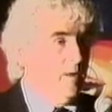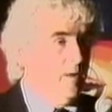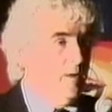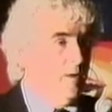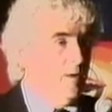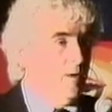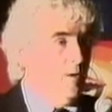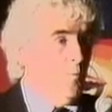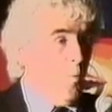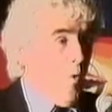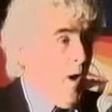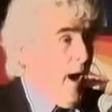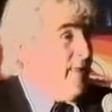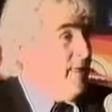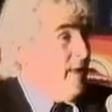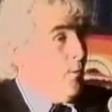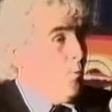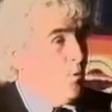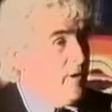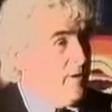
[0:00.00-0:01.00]
You know, why
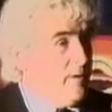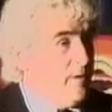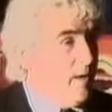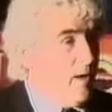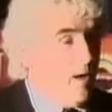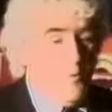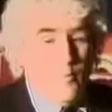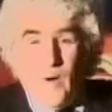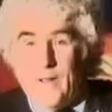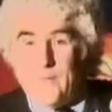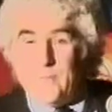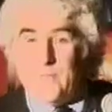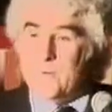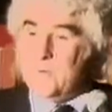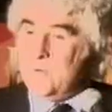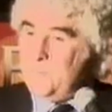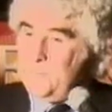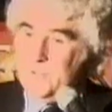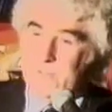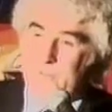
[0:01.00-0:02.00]
they were in there, why they
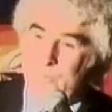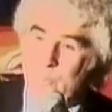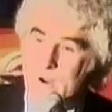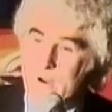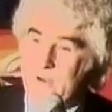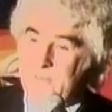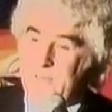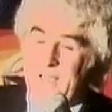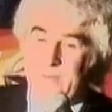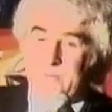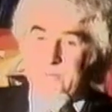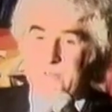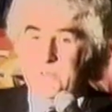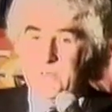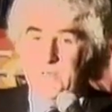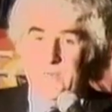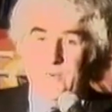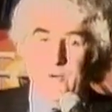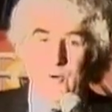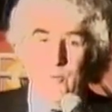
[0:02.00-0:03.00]
were putting the wiretaps
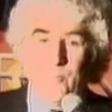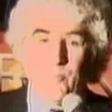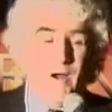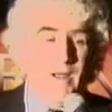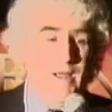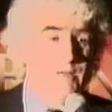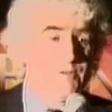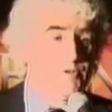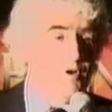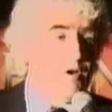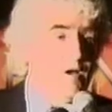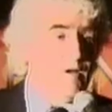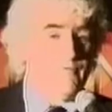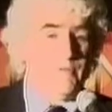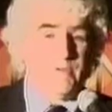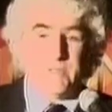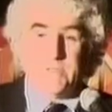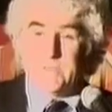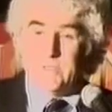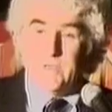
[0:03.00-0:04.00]
into Larry O'Brien's
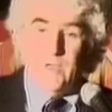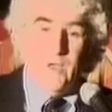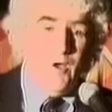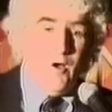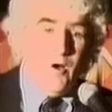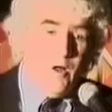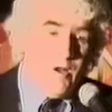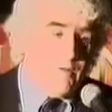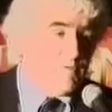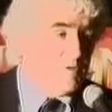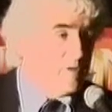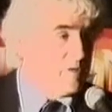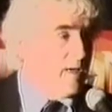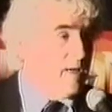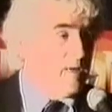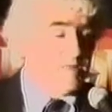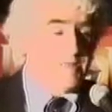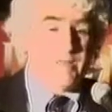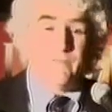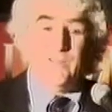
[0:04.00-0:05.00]
office, and all this
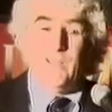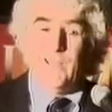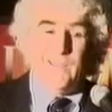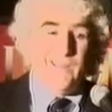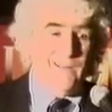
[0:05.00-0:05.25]
kind of stuff.